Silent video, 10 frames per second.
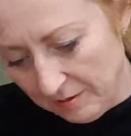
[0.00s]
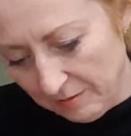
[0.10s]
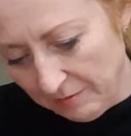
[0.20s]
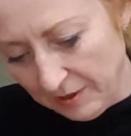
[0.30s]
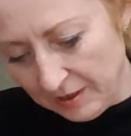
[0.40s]

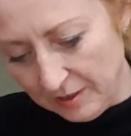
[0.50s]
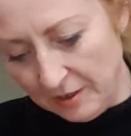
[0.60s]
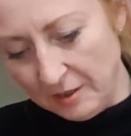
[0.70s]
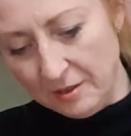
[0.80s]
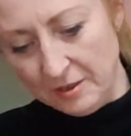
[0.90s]
In fact, I
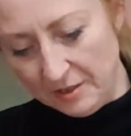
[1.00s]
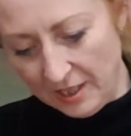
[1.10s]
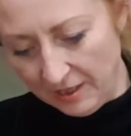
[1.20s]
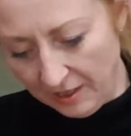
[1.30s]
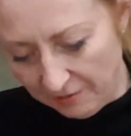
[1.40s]
can
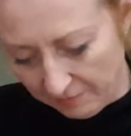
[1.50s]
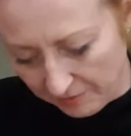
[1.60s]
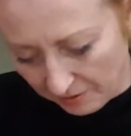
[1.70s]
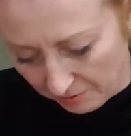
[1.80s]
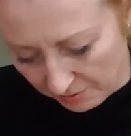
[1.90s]
tell you for
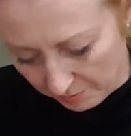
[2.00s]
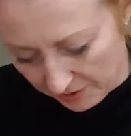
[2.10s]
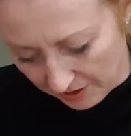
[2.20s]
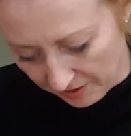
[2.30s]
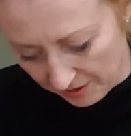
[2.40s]
100%